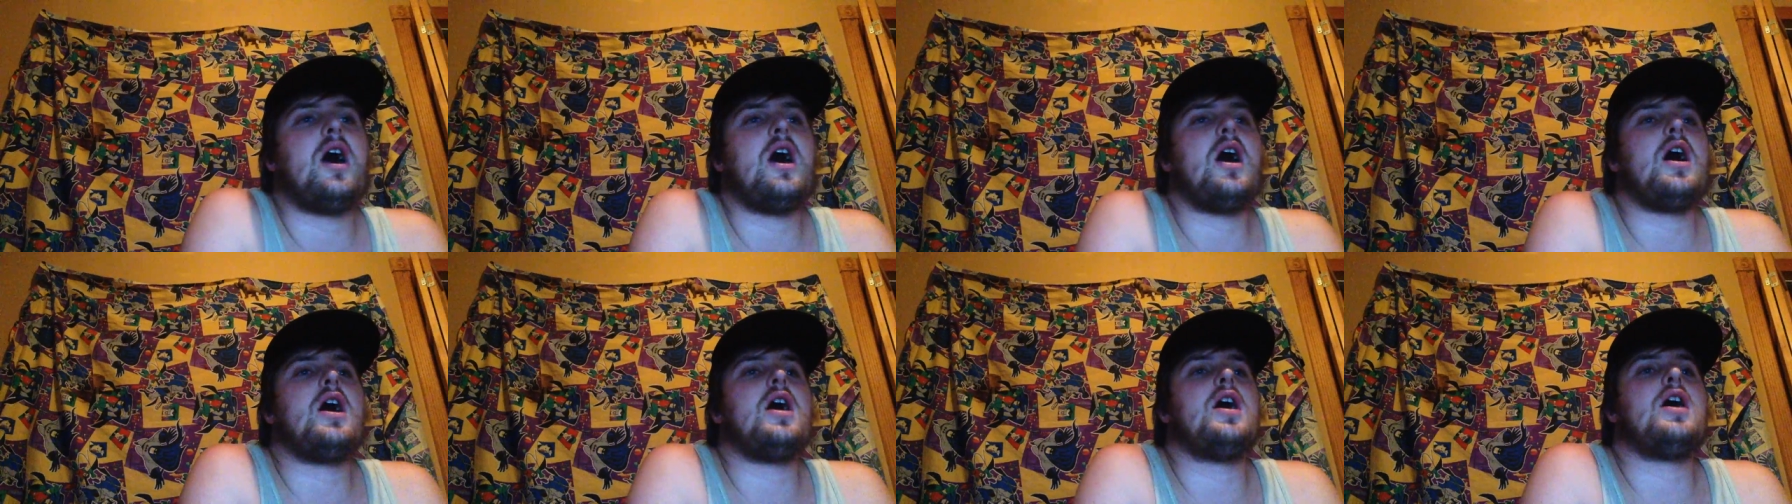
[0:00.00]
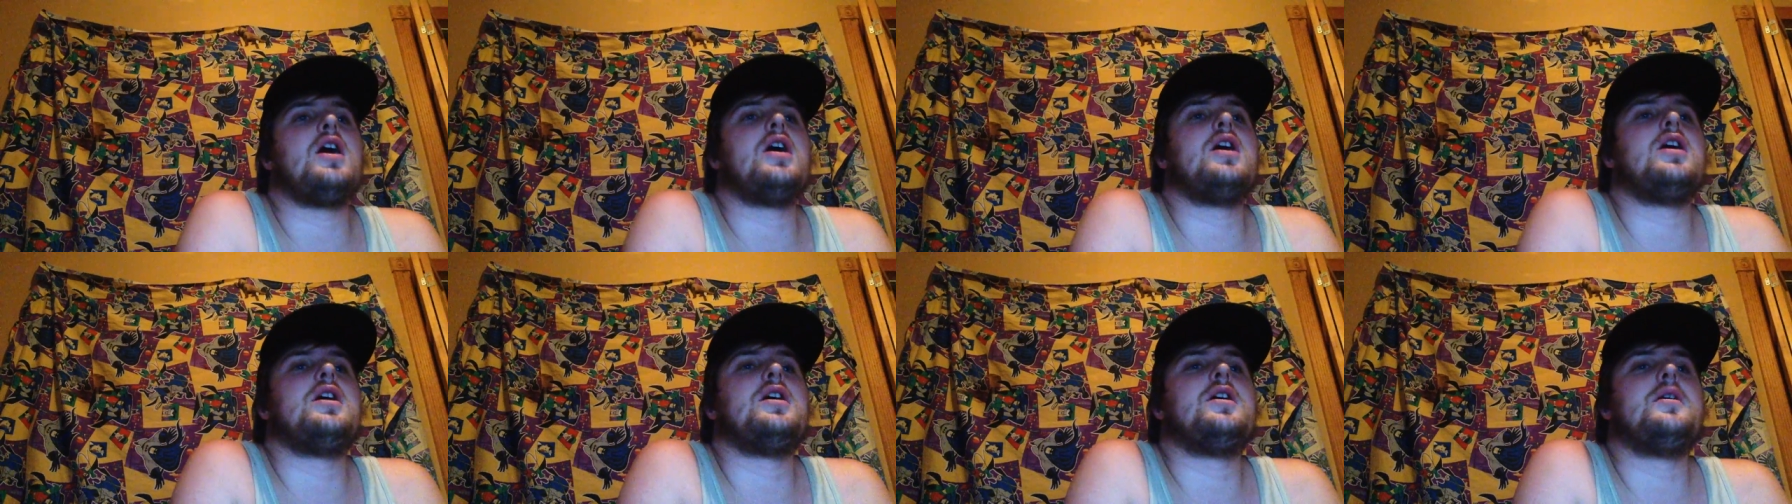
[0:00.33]

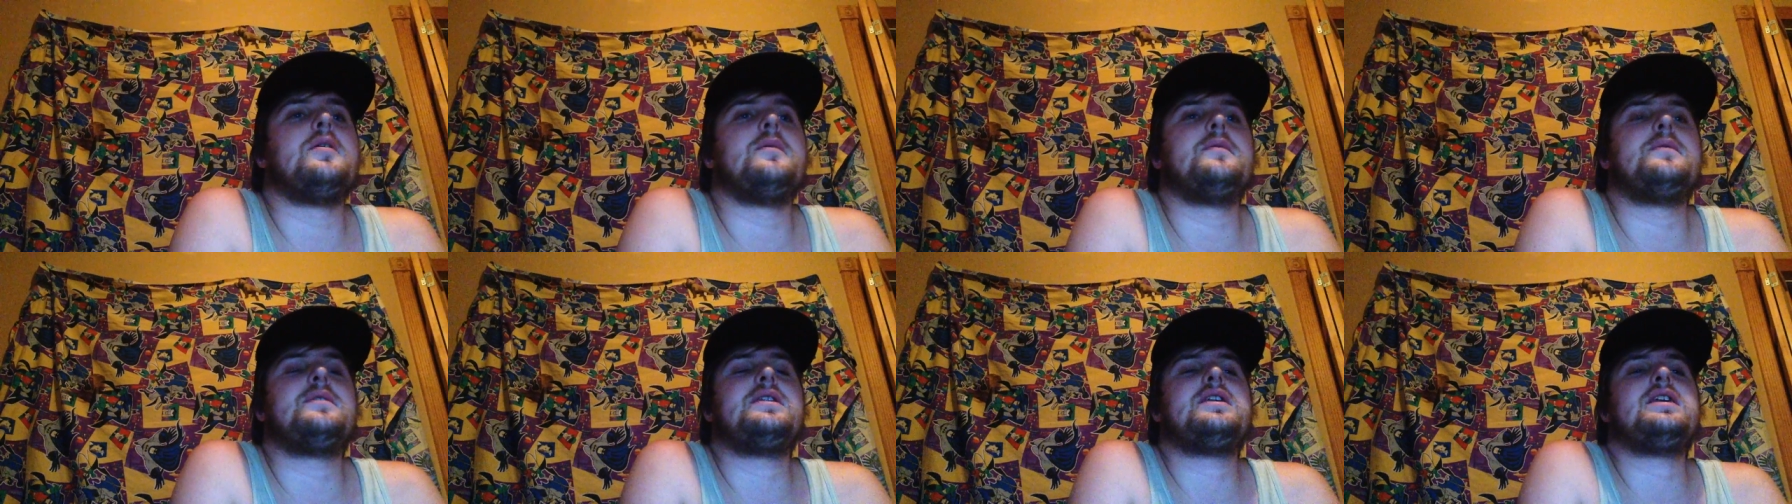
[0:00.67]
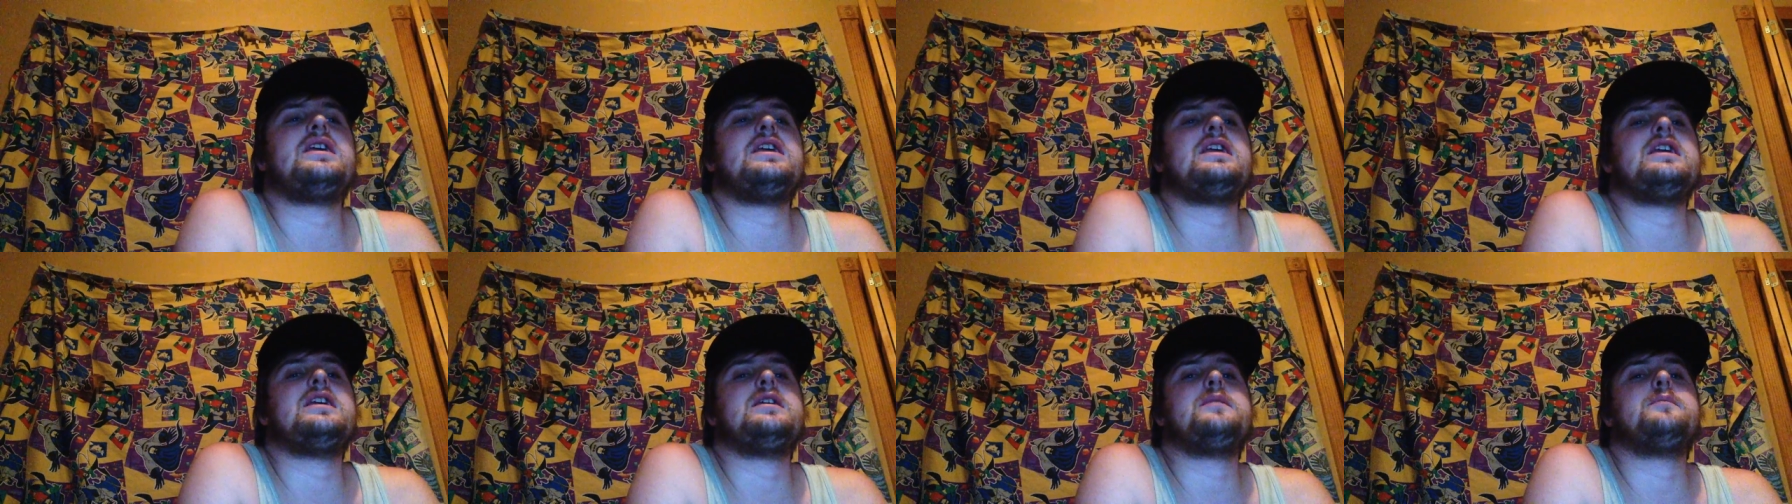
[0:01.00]
Uh,
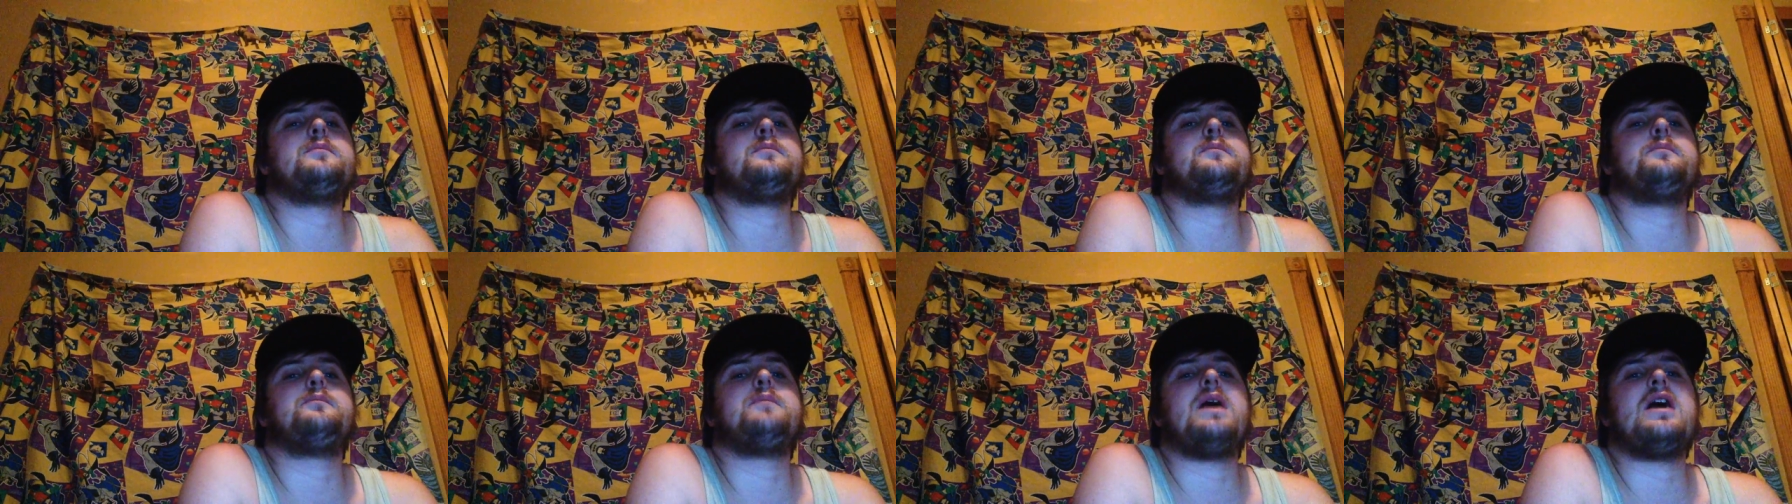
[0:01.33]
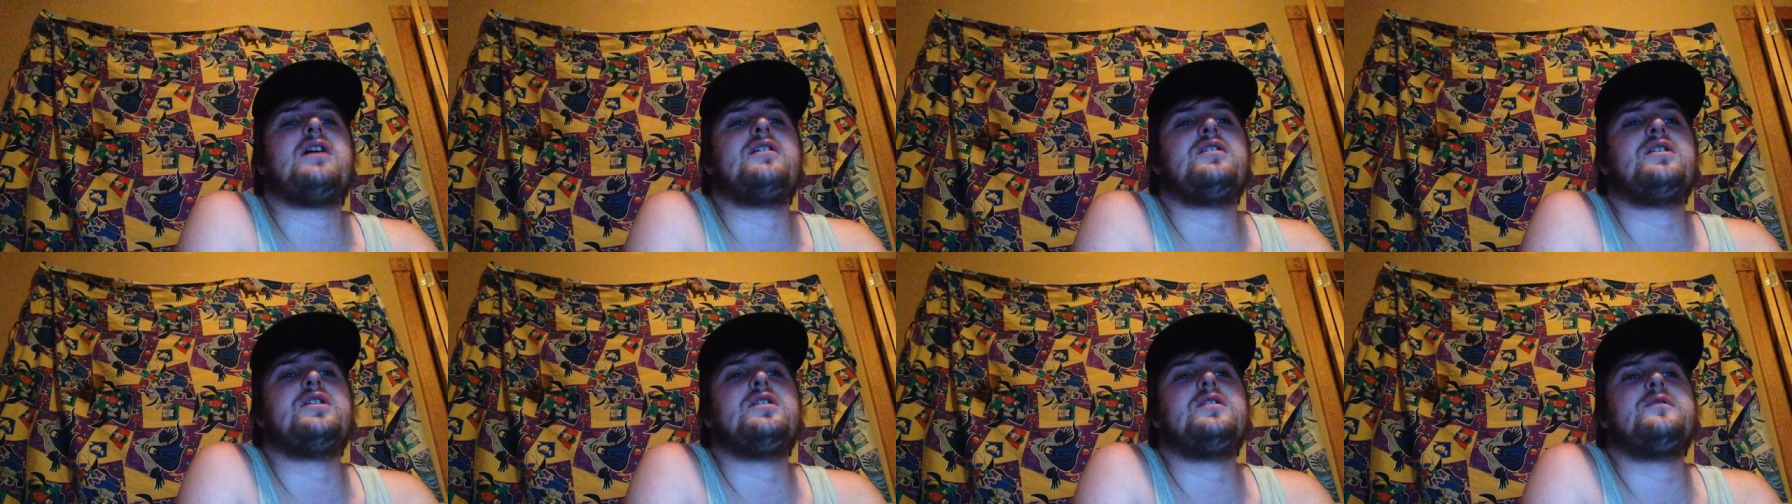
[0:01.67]
Team
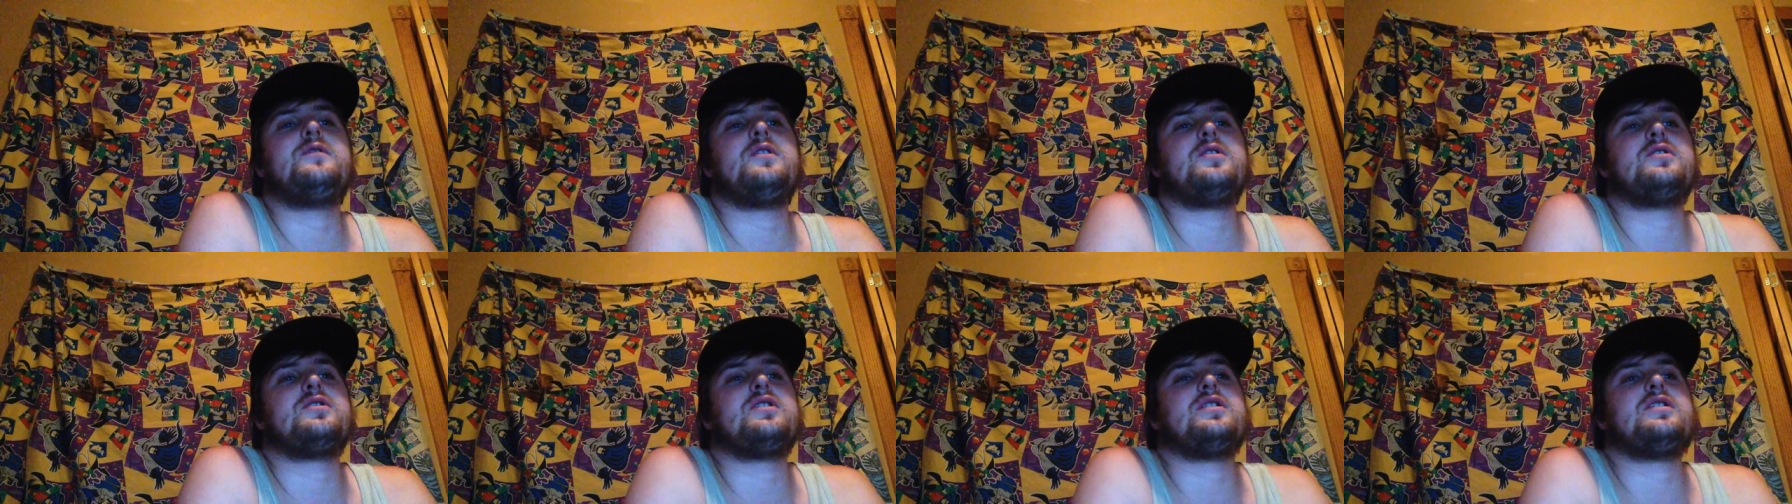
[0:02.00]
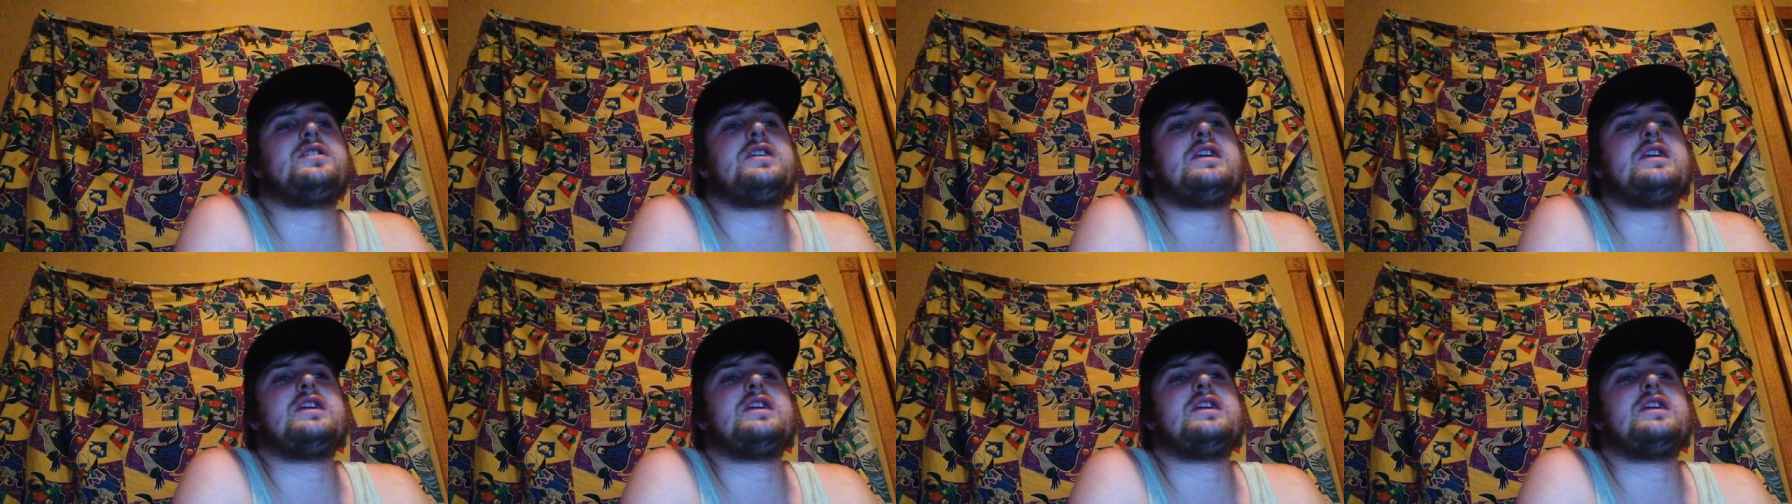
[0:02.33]
Bella versus